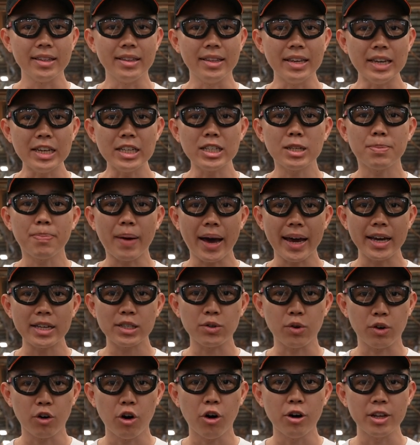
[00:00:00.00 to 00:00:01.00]
These
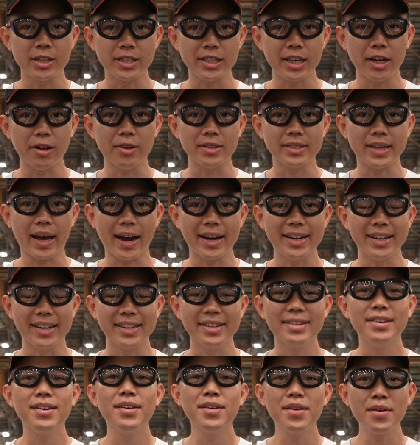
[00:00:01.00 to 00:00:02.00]
bikes will go on sale in
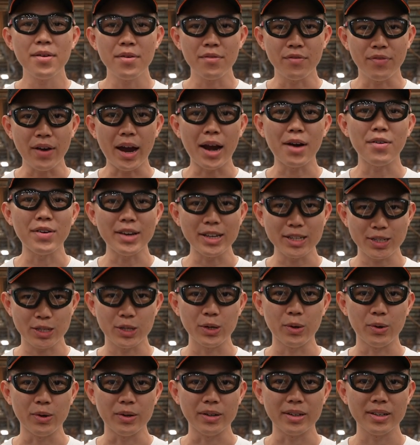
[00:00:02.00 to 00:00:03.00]
Thailand very
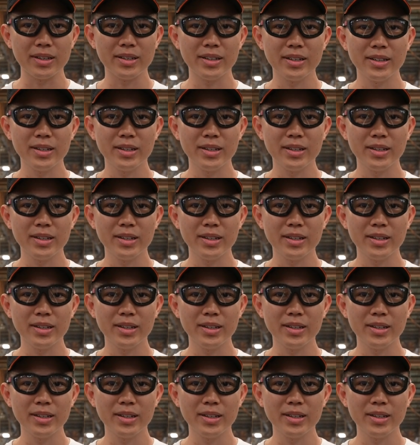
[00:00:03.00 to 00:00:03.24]
soon.